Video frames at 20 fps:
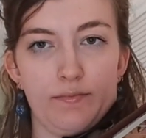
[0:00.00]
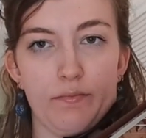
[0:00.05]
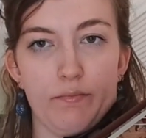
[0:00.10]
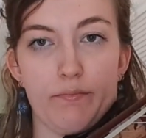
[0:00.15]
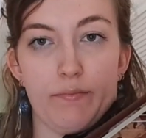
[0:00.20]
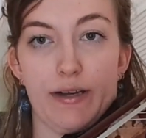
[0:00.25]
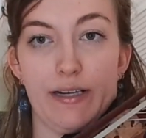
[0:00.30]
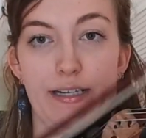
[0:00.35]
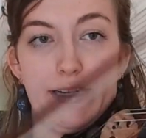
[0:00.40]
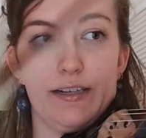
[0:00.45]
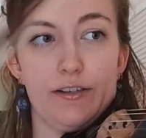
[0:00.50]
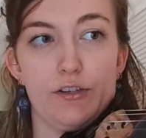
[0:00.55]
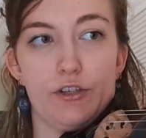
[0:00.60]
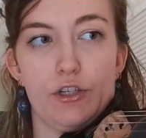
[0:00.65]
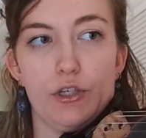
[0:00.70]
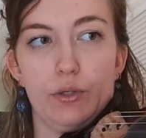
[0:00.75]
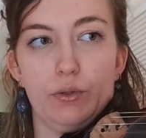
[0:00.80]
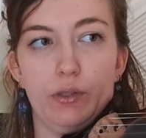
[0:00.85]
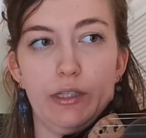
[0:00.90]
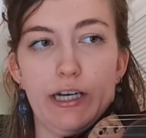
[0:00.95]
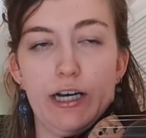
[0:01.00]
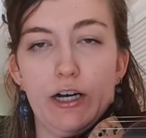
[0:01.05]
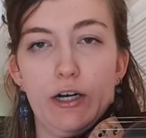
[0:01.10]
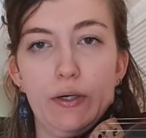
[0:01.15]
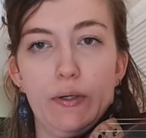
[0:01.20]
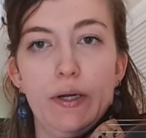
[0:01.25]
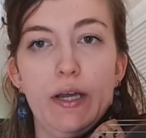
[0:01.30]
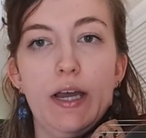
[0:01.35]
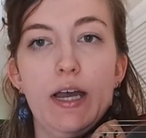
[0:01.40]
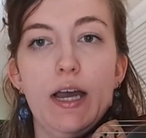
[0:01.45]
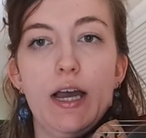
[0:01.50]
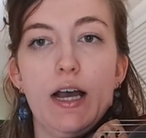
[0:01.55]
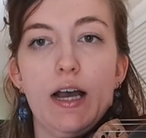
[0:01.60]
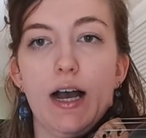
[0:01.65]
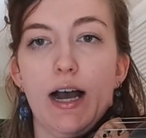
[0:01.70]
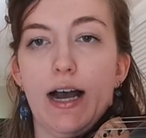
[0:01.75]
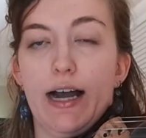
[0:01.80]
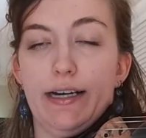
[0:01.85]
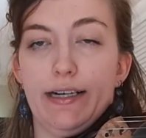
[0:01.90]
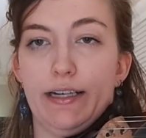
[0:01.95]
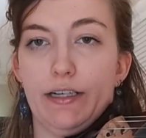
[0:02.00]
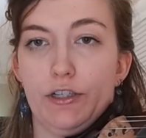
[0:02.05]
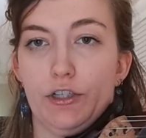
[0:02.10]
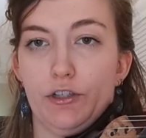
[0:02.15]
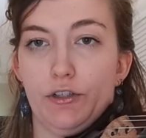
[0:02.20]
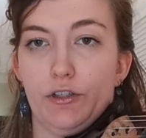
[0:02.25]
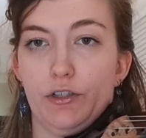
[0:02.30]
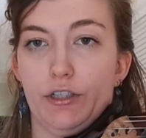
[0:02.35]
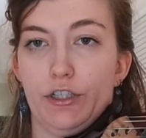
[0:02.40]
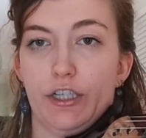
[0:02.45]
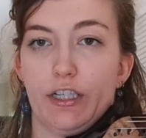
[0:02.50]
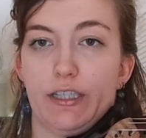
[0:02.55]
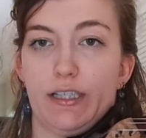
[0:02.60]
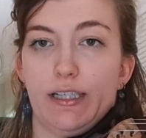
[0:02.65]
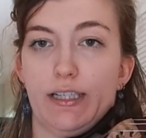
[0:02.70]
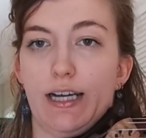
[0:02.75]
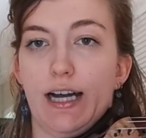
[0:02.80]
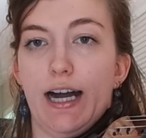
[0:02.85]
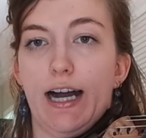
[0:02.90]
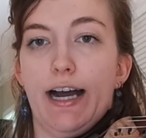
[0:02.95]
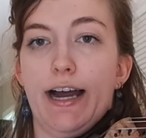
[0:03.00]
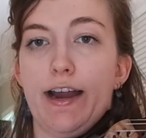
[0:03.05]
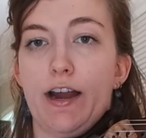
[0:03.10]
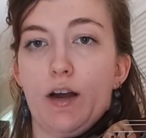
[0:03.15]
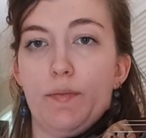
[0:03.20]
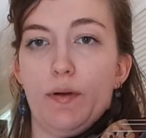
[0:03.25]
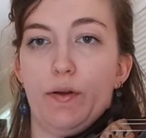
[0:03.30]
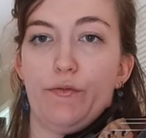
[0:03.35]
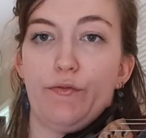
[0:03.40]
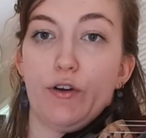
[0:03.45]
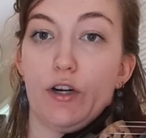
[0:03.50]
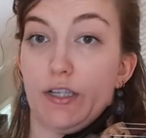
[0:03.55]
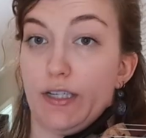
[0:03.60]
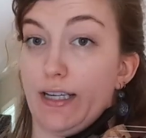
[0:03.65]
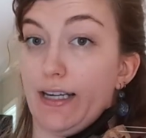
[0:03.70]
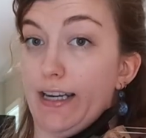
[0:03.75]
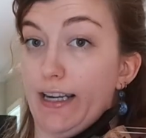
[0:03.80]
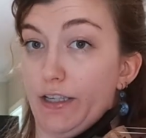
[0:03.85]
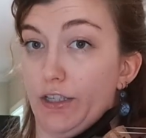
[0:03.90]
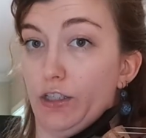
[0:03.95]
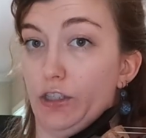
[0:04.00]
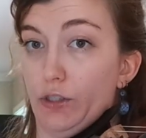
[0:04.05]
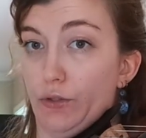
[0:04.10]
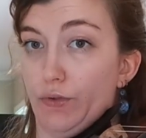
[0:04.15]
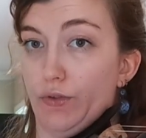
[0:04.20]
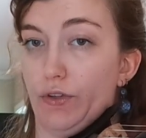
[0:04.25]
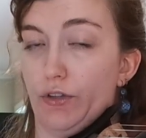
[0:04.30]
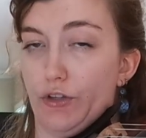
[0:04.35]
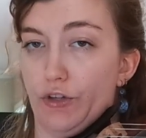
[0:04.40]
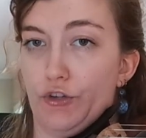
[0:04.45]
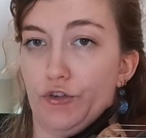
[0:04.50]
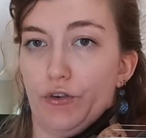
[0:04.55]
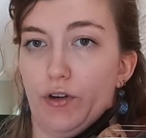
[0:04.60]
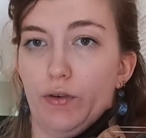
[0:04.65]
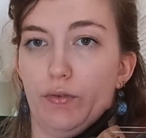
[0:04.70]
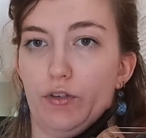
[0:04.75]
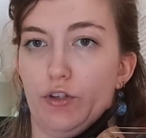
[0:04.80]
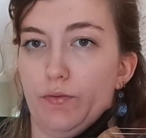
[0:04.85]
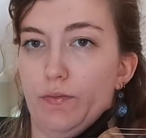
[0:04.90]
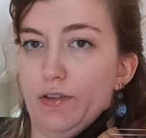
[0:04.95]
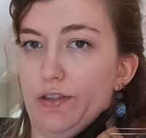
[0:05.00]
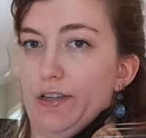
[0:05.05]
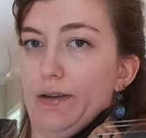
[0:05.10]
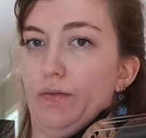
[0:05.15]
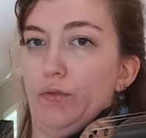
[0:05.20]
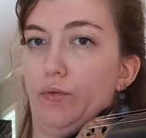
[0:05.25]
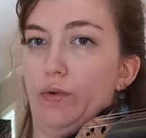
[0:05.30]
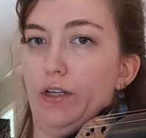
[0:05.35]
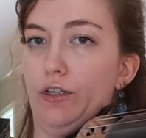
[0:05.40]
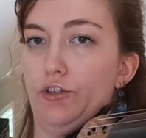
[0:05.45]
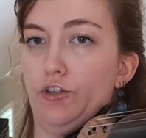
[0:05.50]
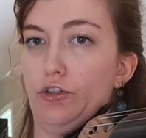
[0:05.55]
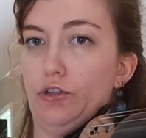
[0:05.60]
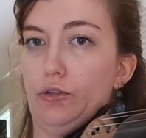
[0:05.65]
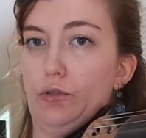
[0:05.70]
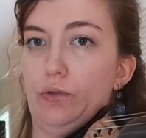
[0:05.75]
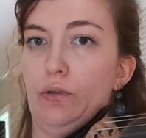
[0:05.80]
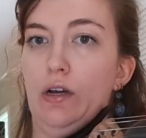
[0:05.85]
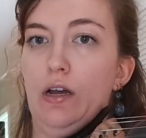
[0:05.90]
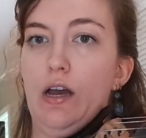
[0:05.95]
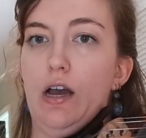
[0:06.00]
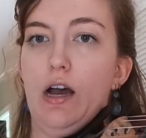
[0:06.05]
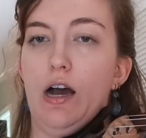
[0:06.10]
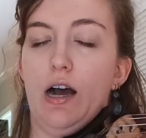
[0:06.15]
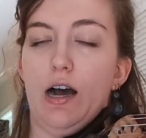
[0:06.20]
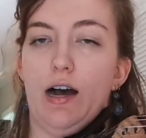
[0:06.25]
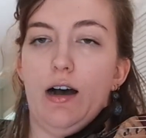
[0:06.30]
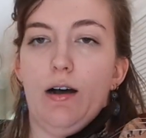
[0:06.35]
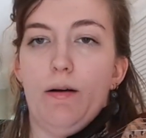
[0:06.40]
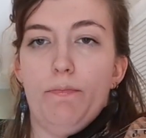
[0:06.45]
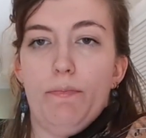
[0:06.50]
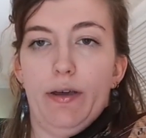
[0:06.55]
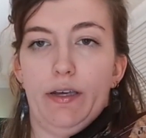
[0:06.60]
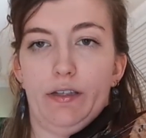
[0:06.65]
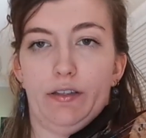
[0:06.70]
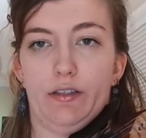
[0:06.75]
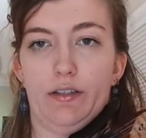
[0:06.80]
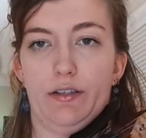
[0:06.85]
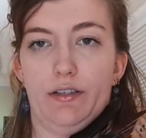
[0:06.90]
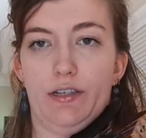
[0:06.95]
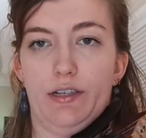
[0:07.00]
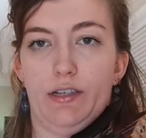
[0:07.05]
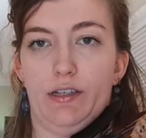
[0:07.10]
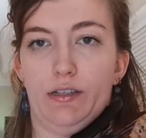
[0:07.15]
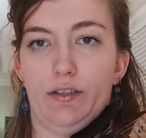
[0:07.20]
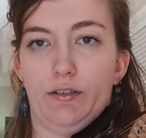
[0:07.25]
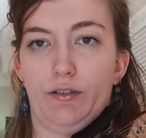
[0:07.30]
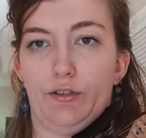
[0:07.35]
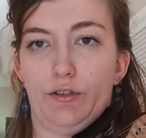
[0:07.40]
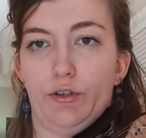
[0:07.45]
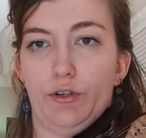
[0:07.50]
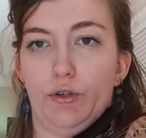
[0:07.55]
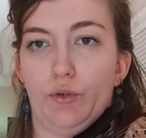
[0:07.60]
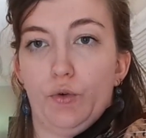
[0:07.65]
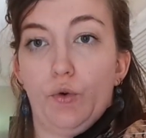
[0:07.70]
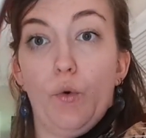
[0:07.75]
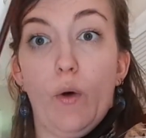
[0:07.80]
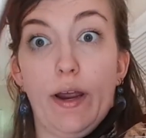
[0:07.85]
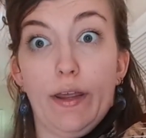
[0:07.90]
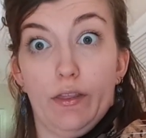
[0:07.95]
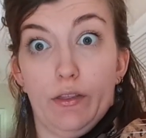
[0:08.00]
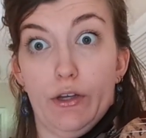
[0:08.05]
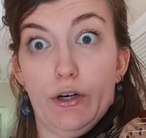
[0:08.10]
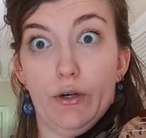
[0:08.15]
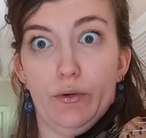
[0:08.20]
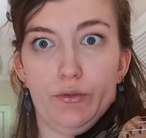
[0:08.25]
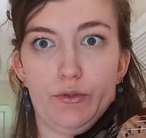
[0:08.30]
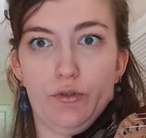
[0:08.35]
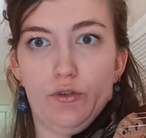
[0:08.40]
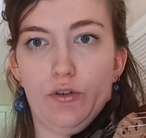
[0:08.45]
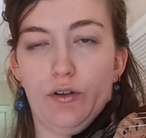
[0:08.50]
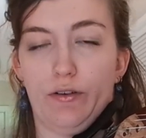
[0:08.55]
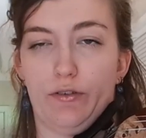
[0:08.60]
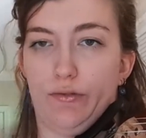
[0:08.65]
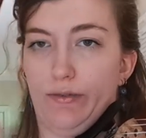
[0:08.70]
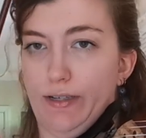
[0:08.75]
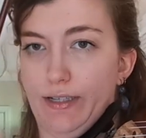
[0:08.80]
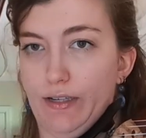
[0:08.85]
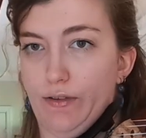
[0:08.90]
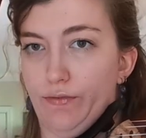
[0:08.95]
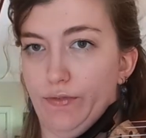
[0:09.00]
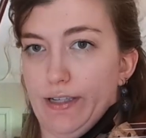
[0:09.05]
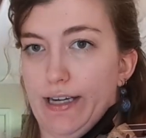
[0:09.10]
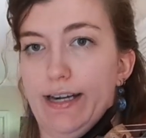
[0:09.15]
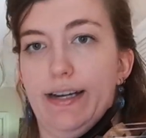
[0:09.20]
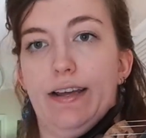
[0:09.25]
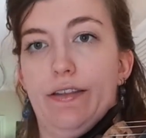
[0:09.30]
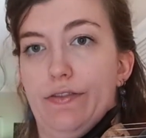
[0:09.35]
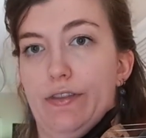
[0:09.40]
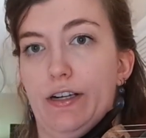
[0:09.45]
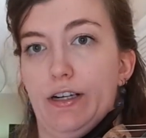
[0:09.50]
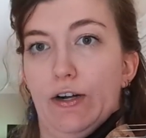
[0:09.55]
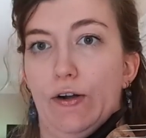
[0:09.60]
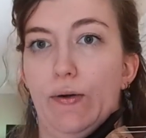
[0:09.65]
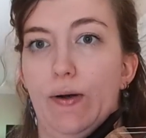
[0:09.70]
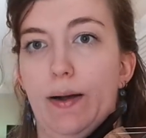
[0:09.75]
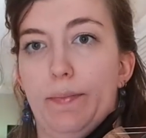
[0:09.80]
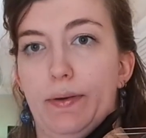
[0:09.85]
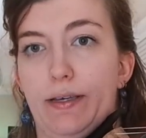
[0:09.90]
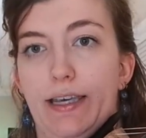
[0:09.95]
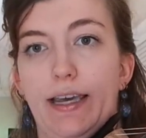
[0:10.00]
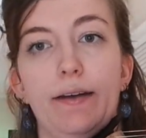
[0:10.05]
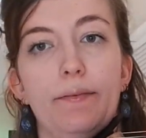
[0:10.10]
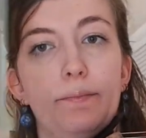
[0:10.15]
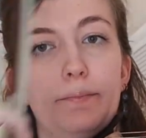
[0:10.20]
My D is too low. I need to adjust it higher, but first I need to loosen the string, which means I'm going to make the D go quite low down to a D flat and then go up again.